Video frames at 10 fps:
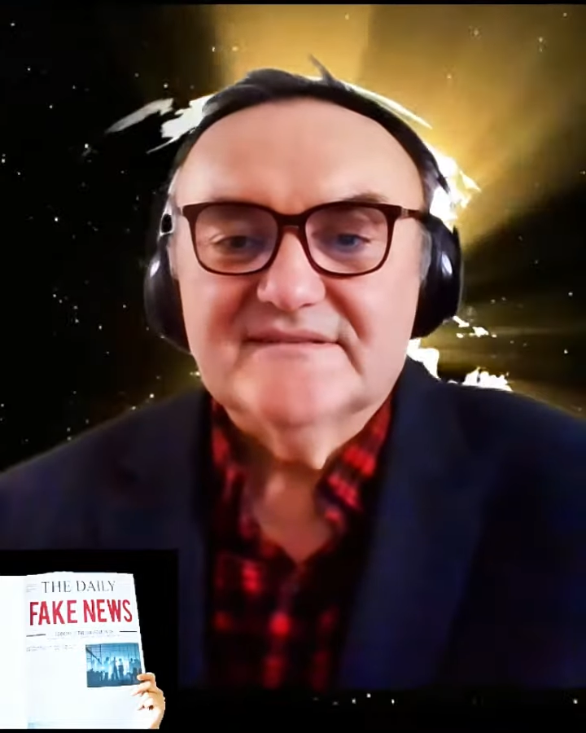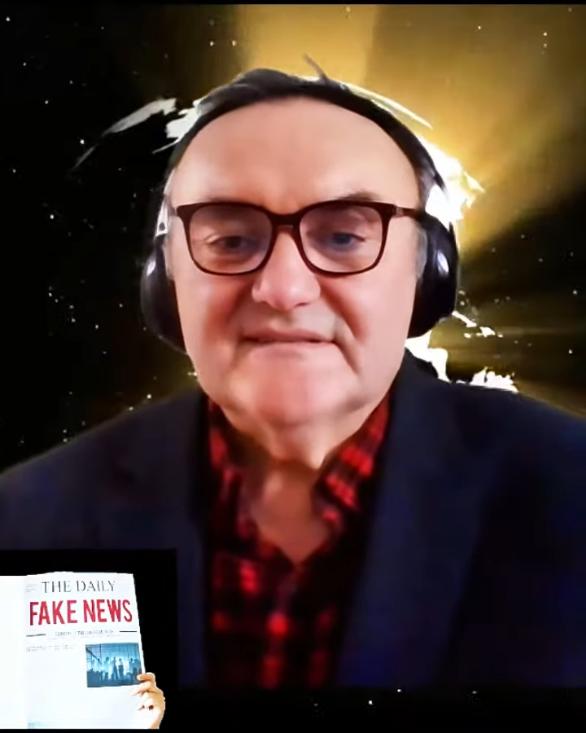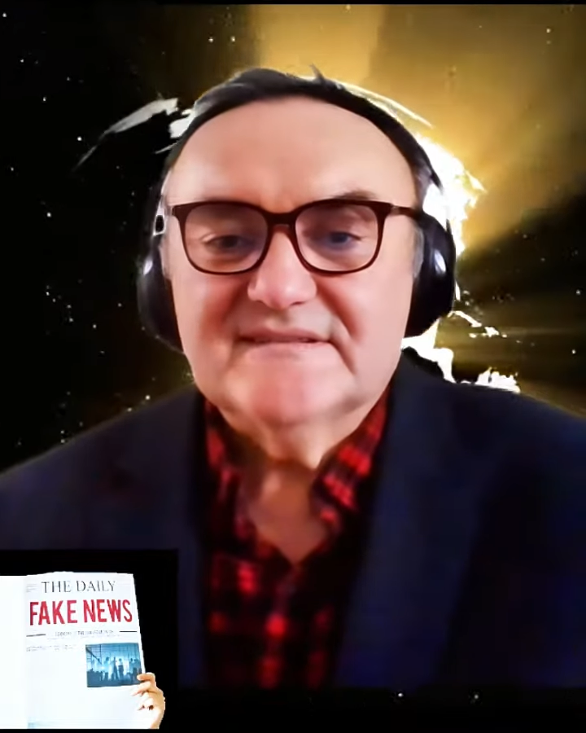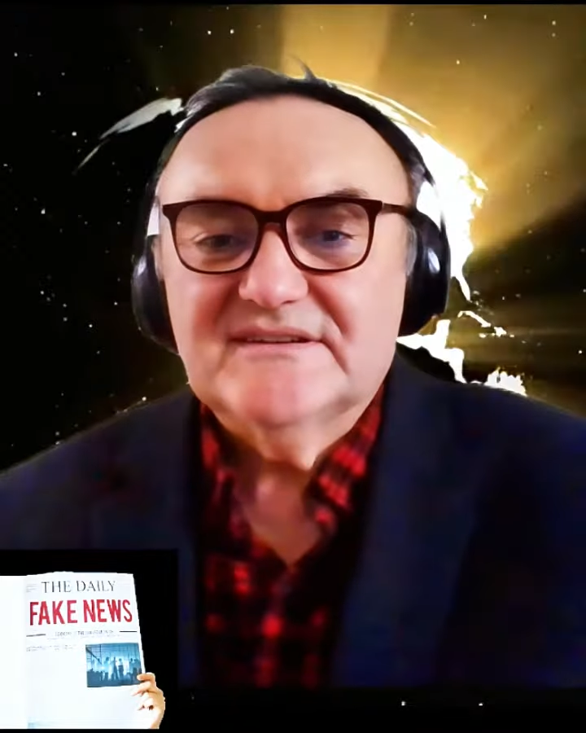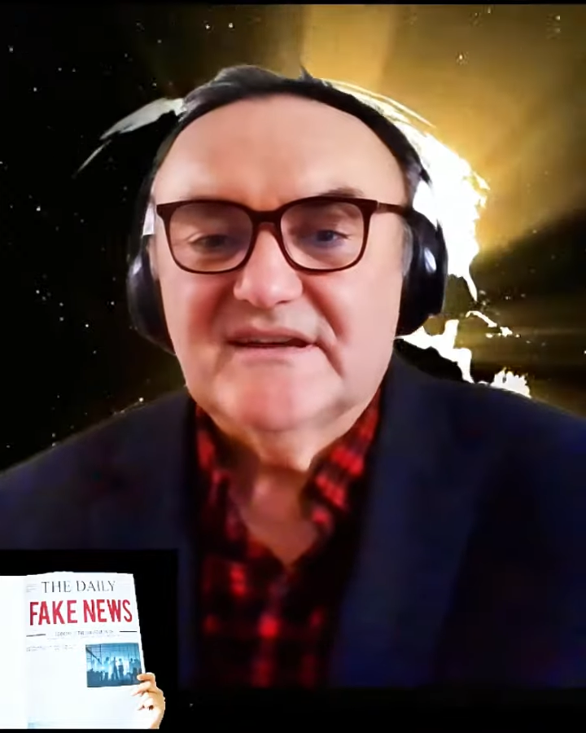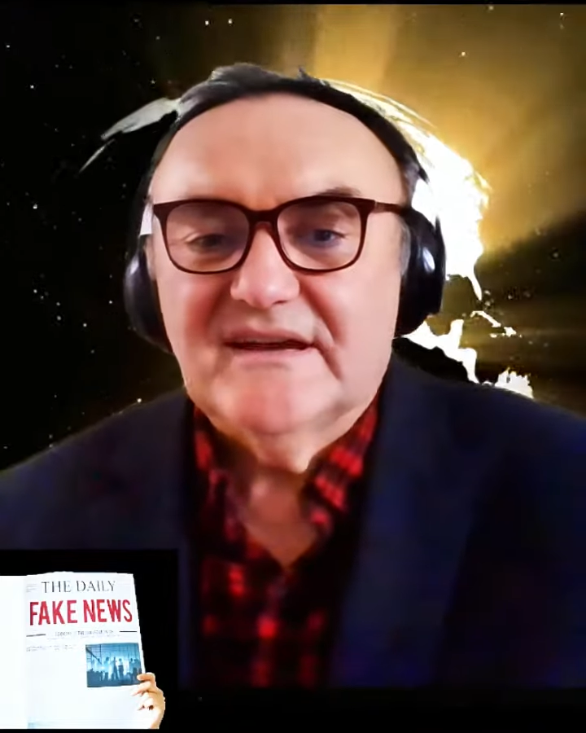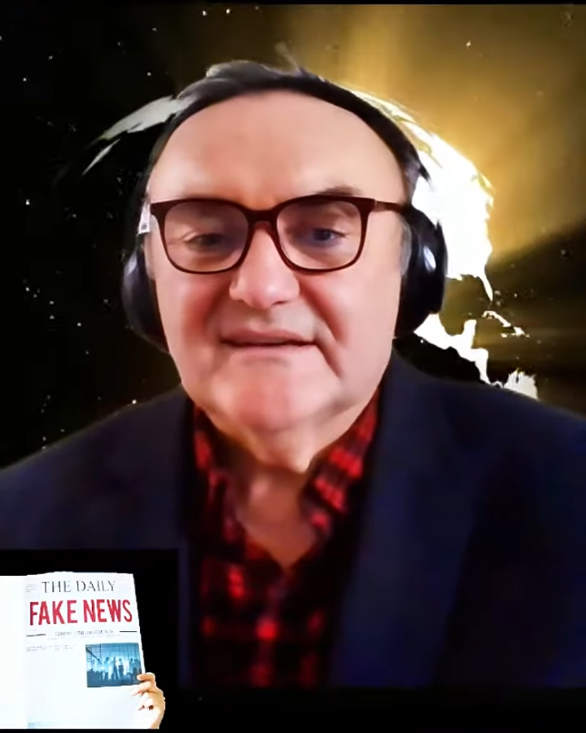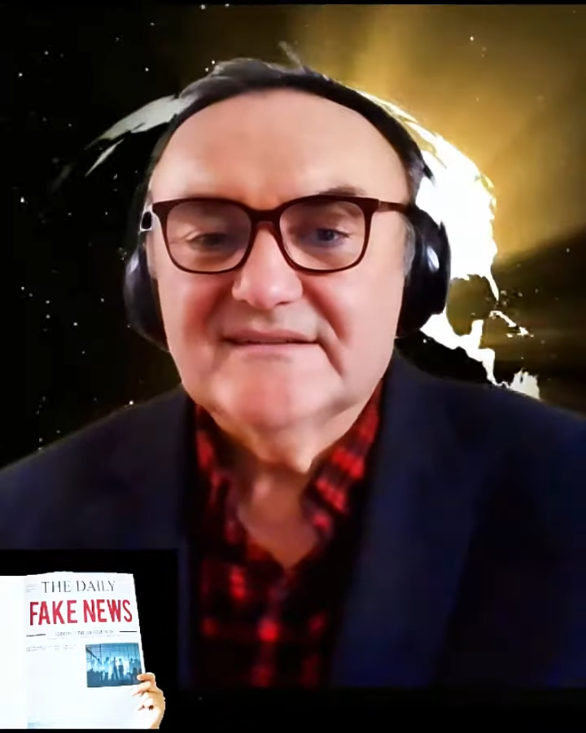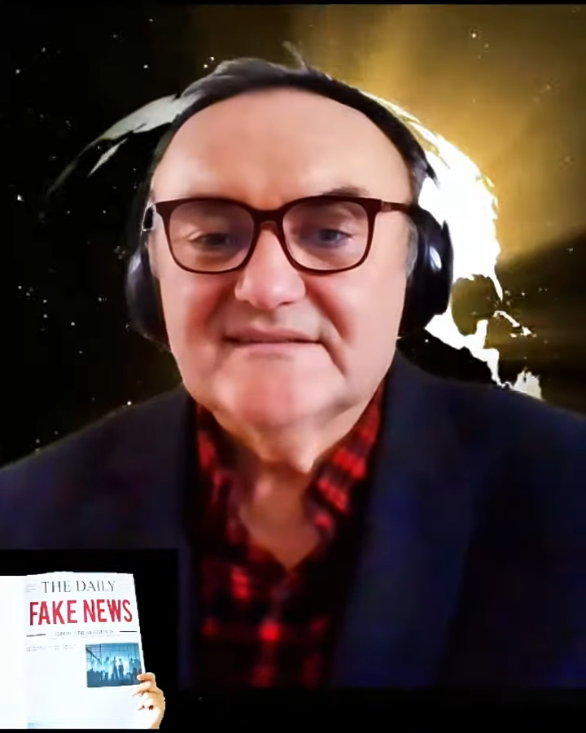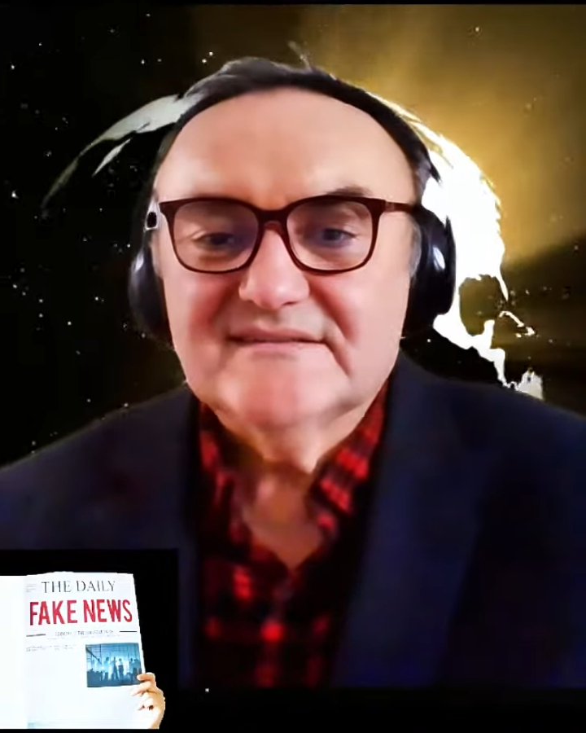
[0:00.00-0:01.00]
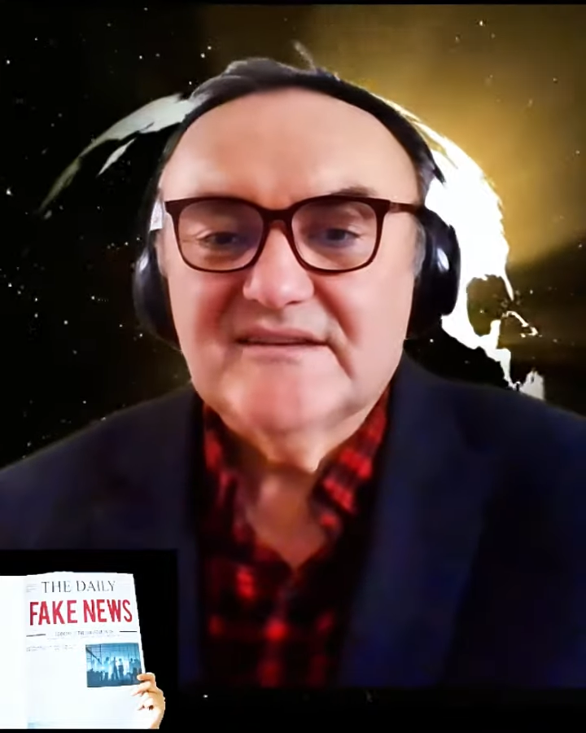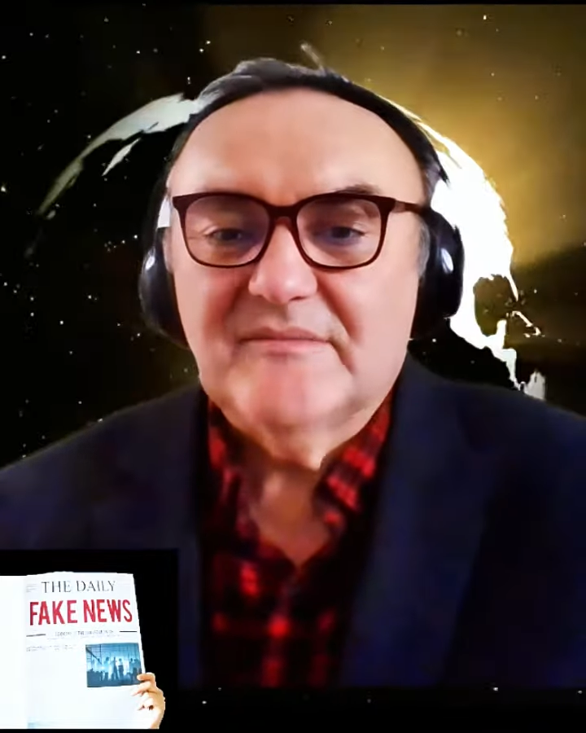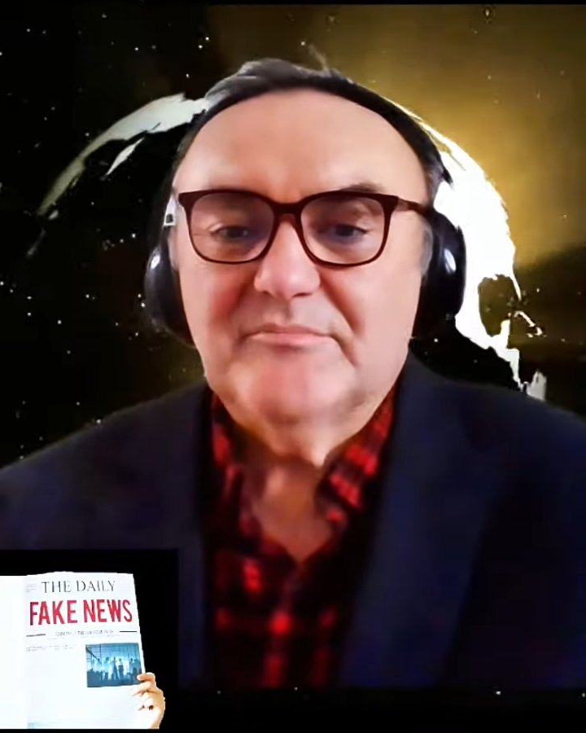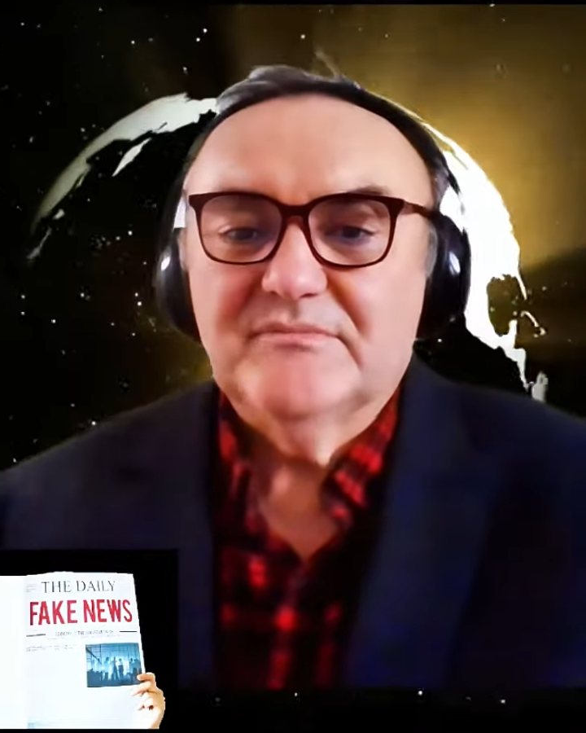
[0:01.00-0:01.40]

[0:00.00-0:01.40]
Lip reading: in Syria and his